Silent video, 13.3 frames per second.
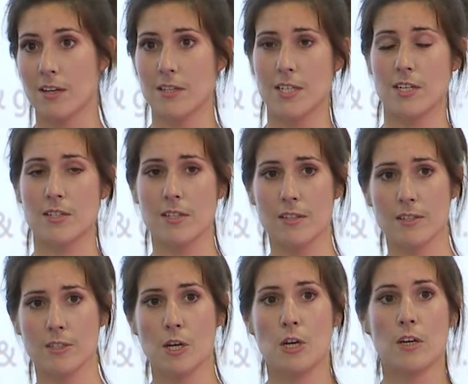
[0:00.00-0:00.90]

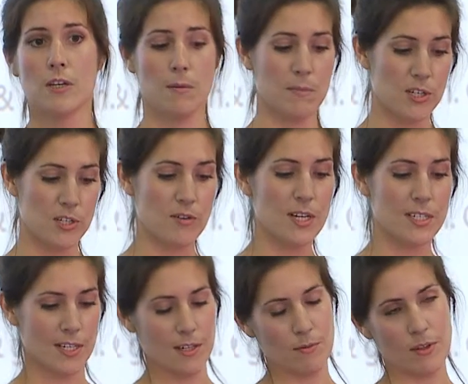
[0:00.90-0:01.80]
conditions could be
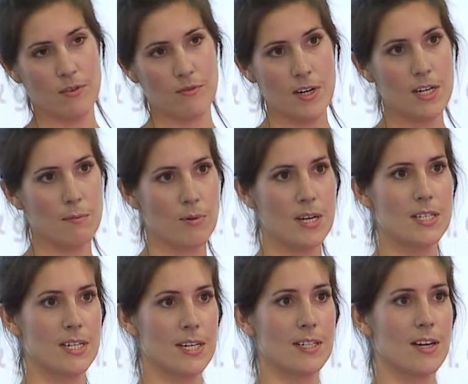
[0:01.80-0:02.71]
treated with 3D
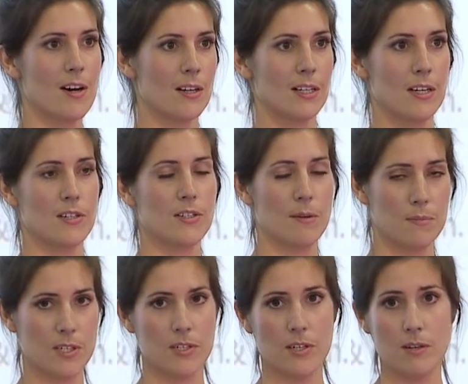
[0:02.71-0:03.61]
printed cartilage
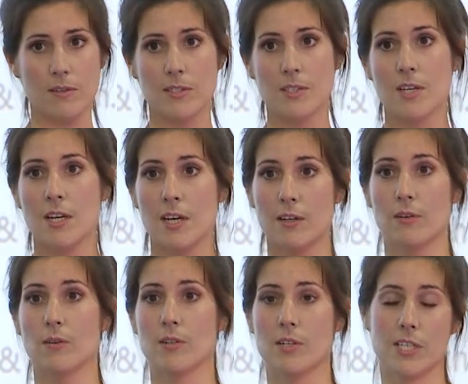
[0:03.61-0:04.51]
substitutes in
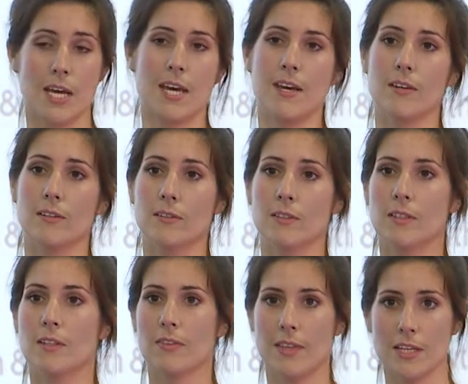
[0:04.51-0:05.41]
order to heal
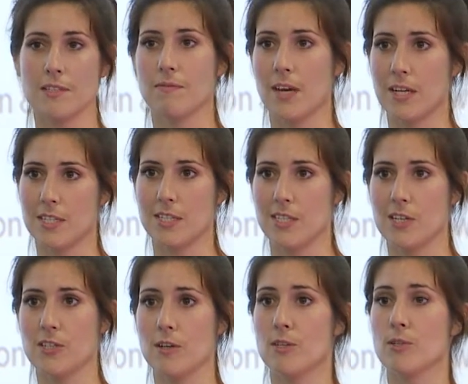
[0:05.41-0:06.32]
that defective
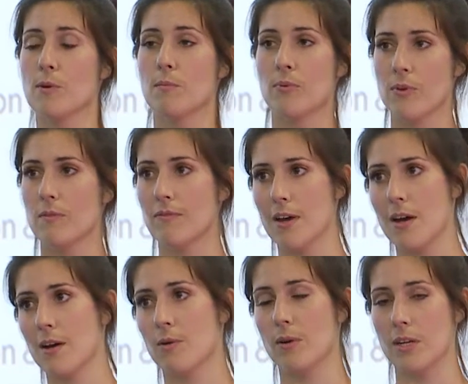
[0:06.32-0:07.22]
tissue to improve
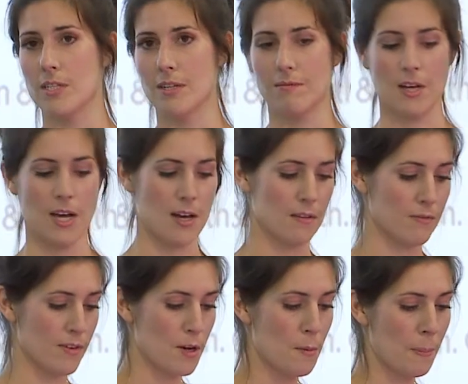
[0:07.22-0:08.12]
their quality of life?
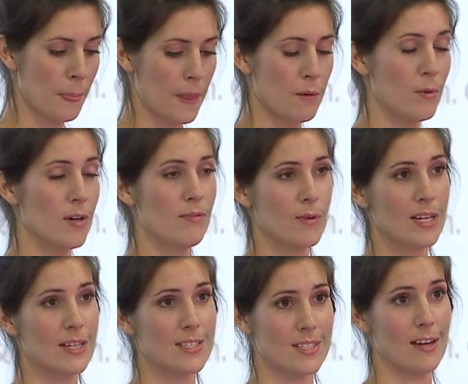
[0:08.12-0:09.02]
And what if we
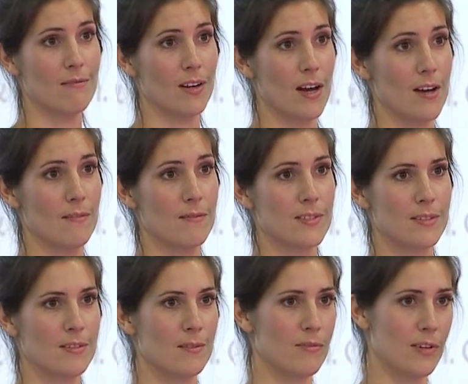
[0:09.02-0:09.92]
could save
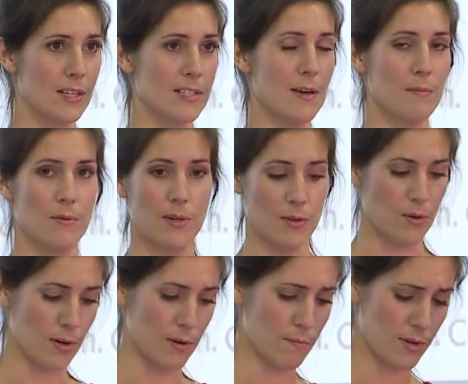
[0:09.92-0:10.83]
lives, for example, with
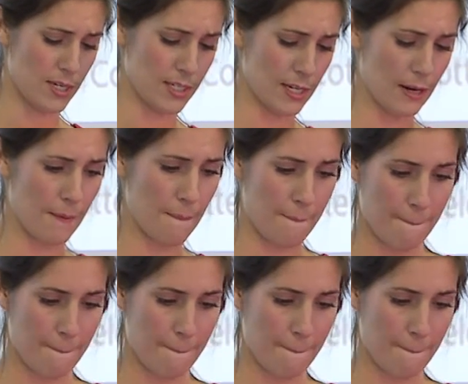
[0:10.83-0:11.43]
organ printing?